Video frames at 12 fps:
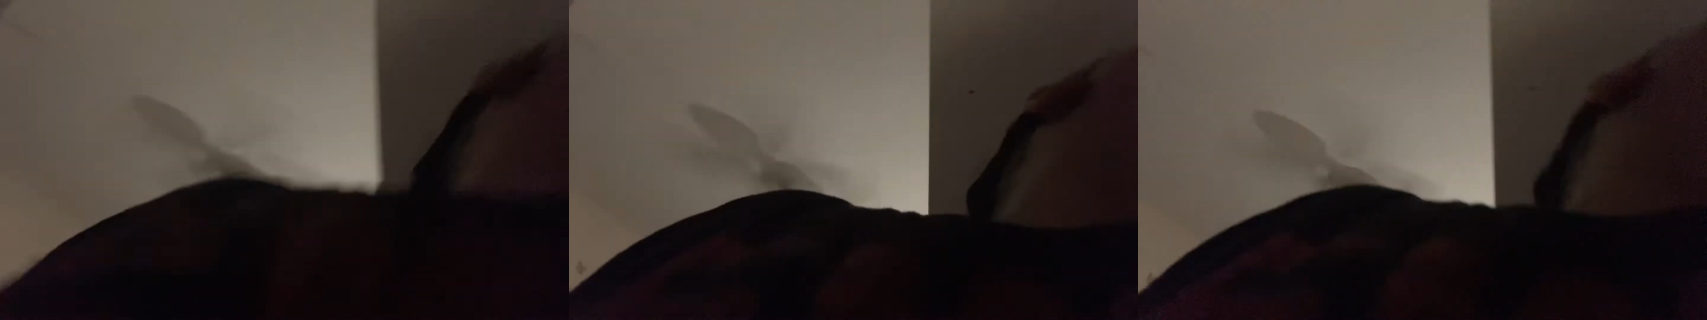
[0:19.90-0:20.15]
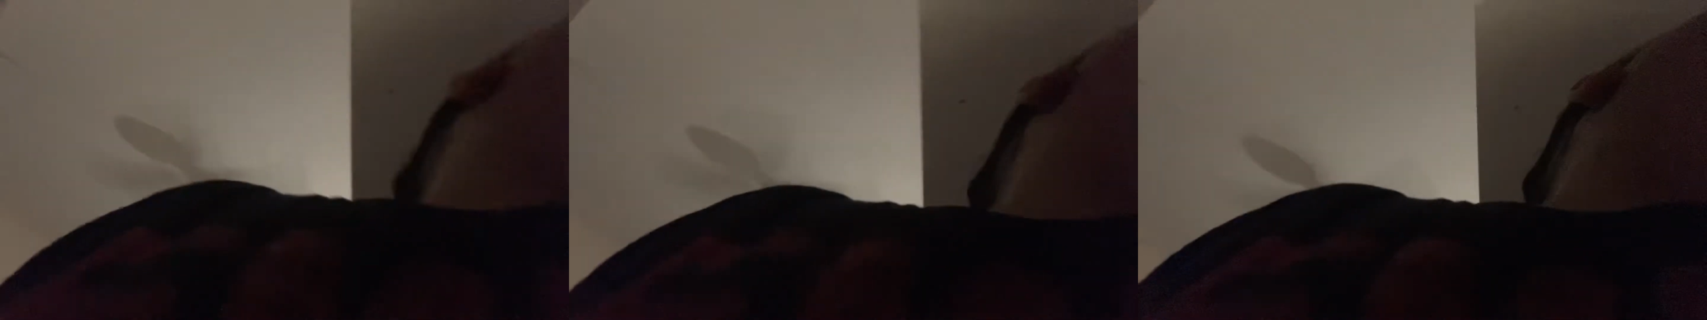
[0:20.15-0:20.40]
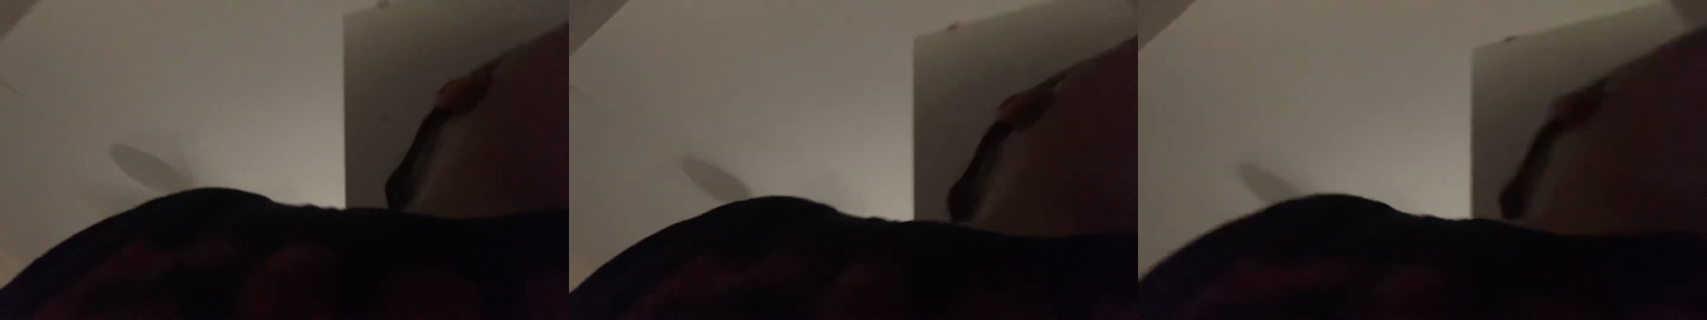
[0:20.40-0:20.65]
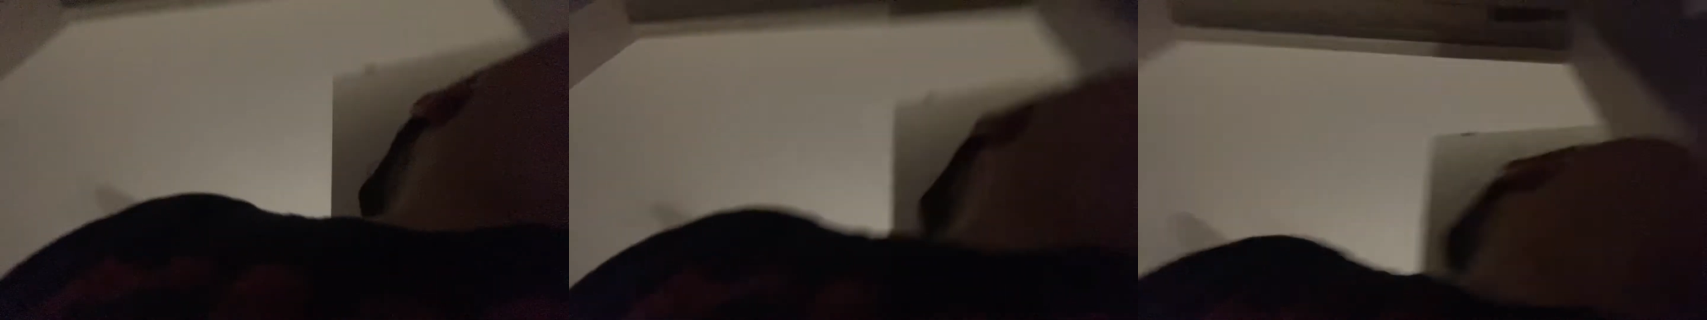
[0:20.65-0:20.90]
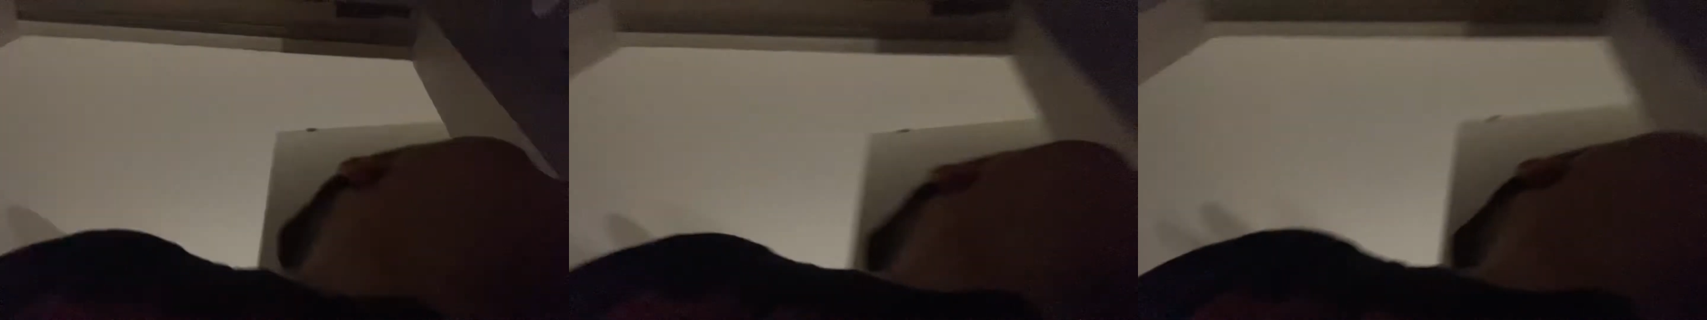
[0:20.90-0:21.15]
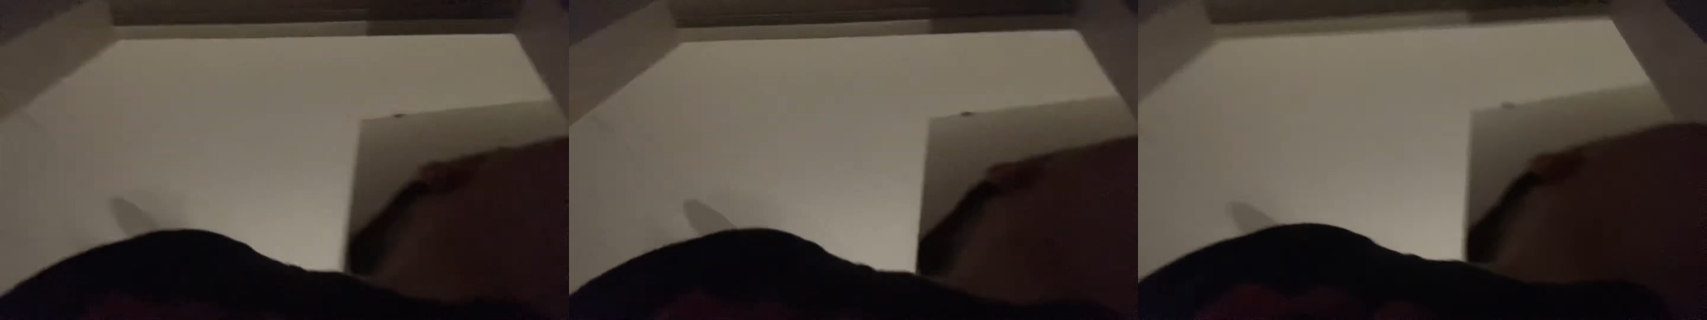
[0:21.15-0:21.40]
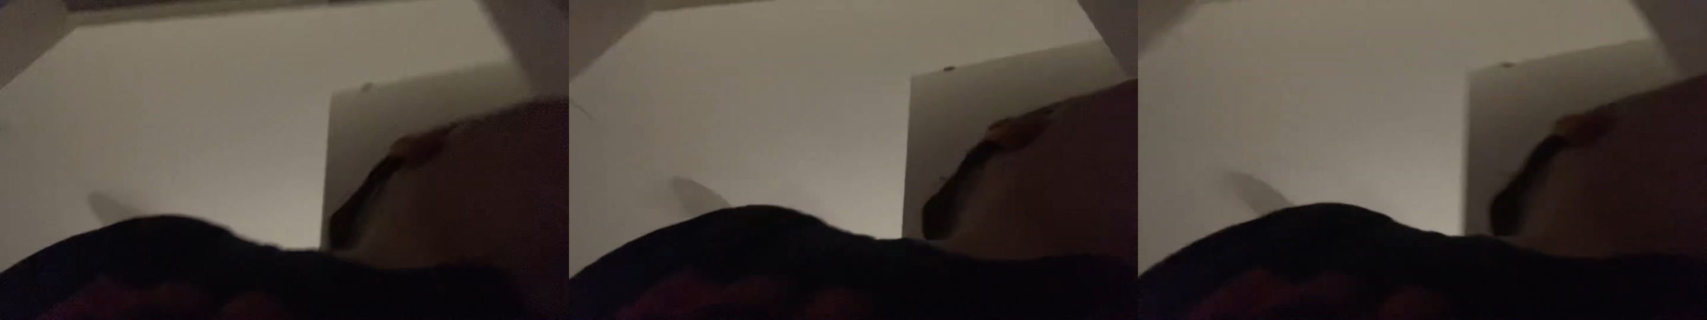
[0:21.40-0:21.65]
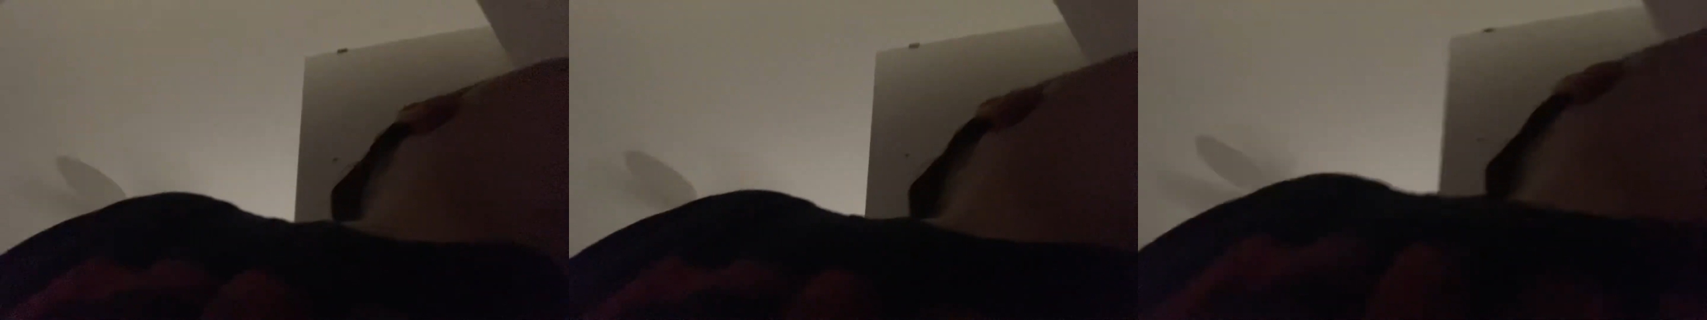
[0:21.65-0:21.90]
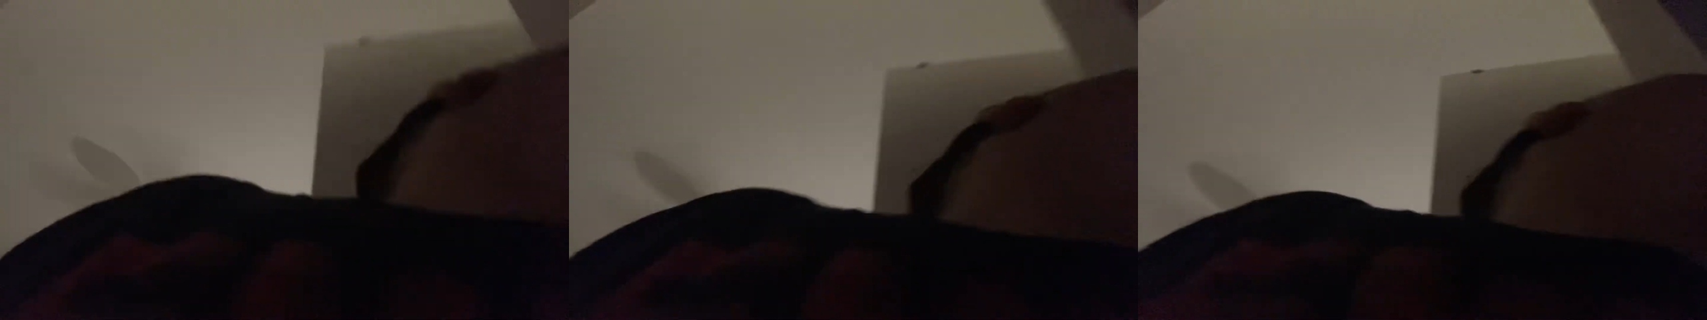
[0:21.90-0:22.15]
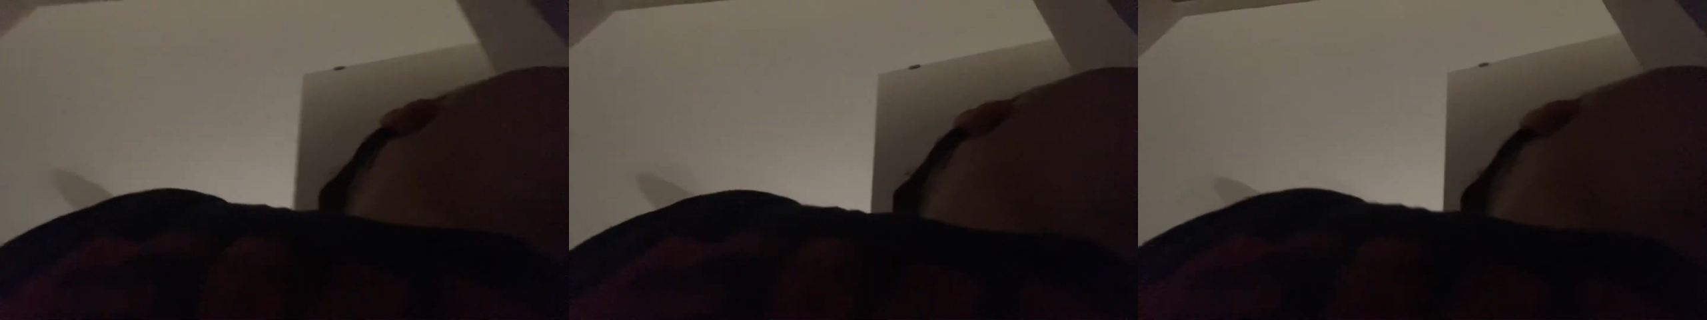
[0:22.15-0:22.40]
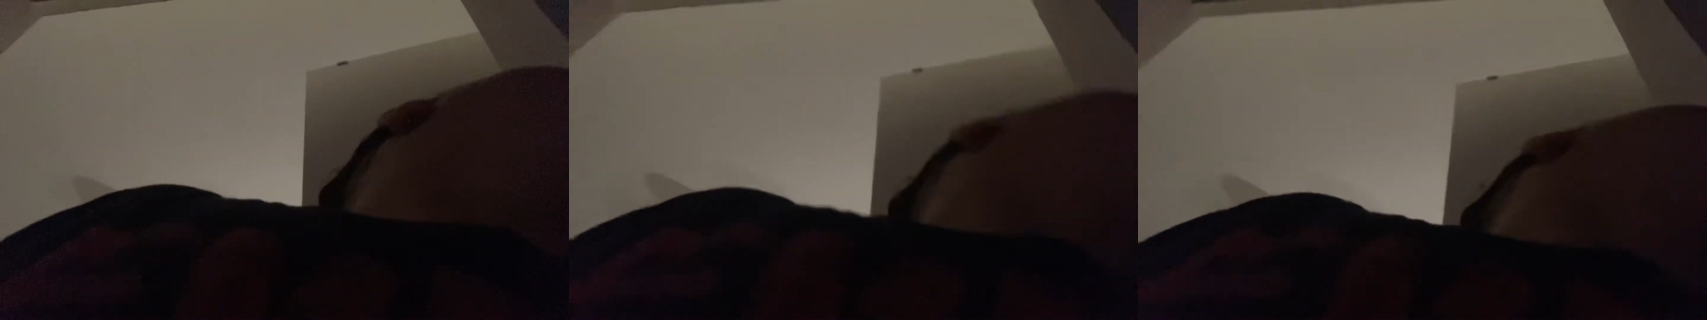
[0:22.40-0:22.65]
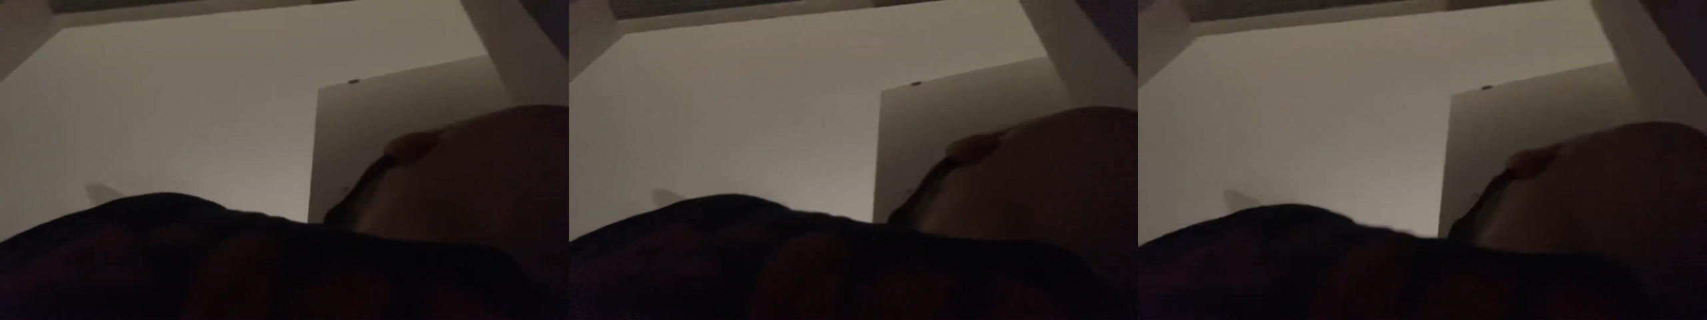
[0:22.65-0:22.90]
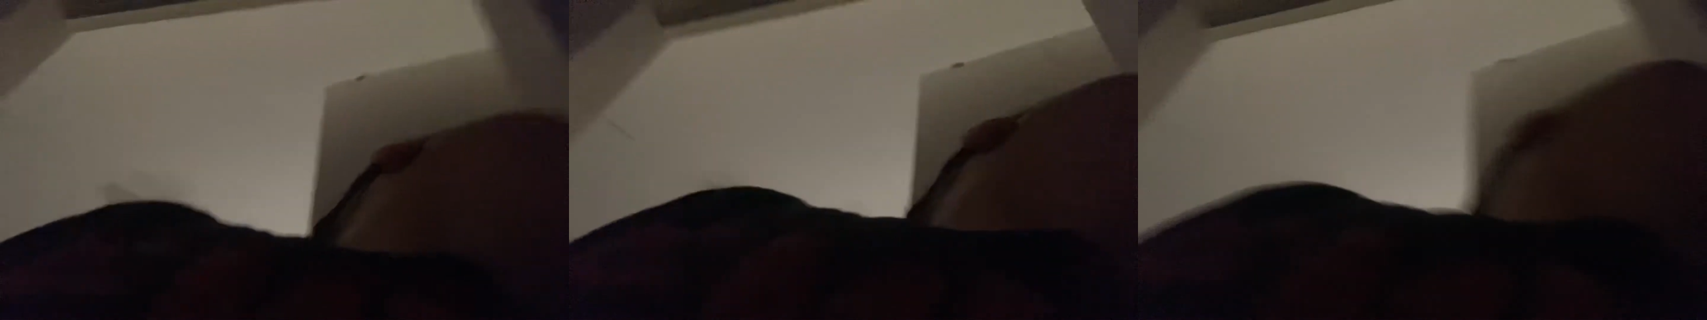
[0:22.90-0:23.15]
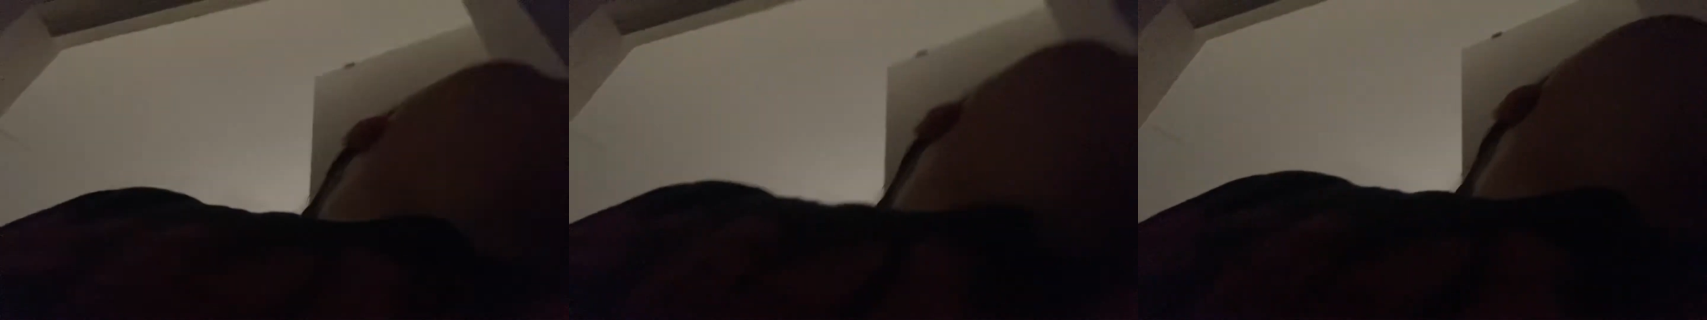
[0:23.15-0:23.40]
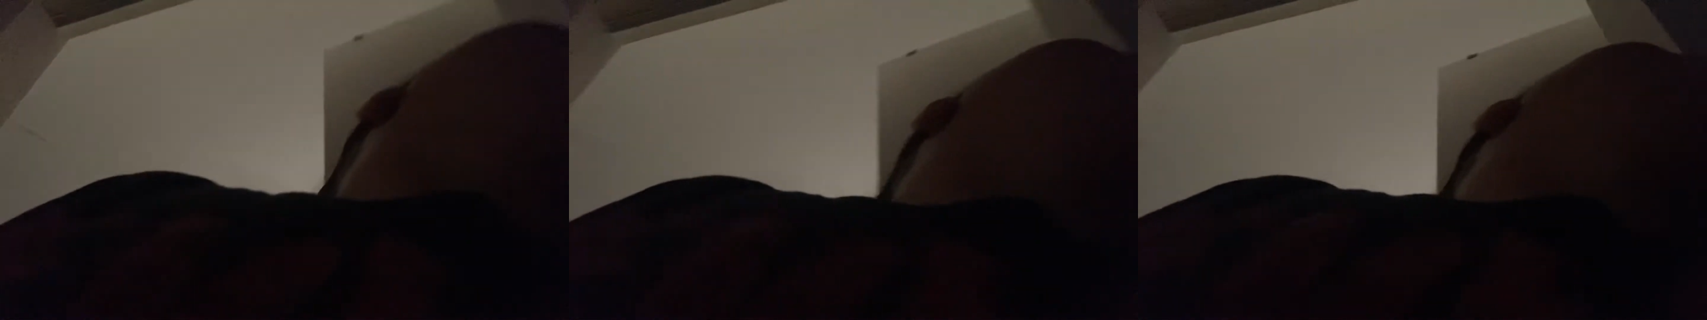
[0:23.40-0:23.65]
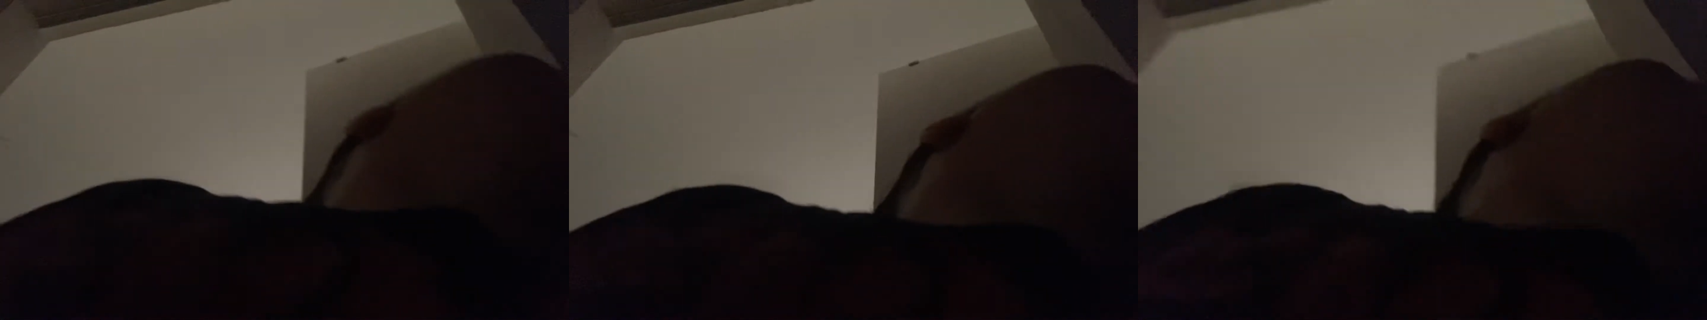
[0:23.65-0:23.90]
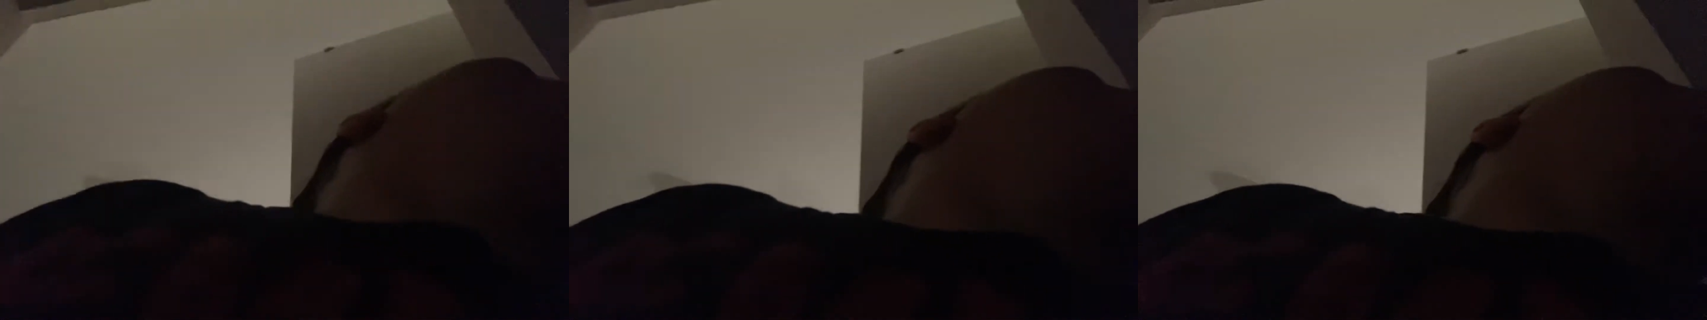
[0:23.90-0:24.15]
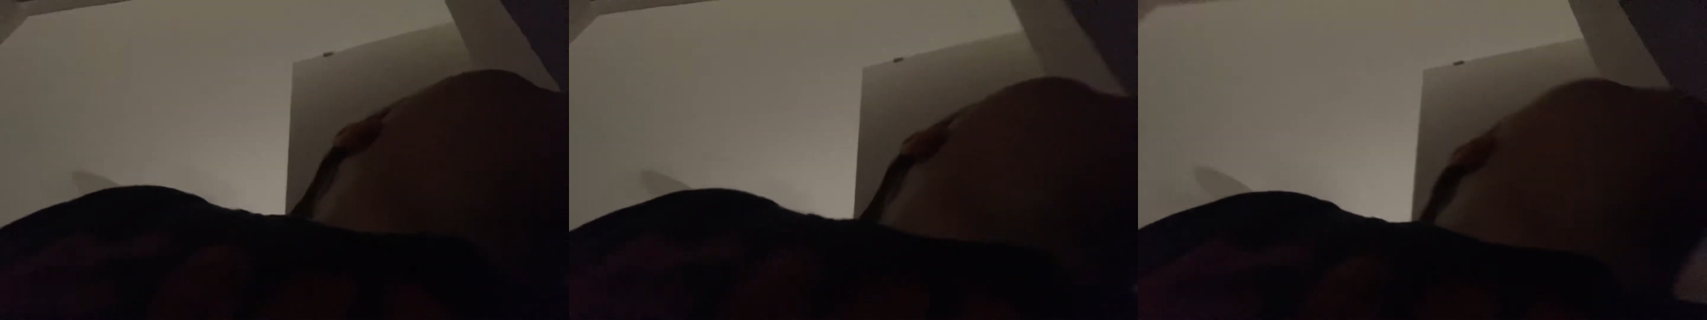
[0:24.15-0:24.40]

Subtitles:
Nobody's mouth can be seen.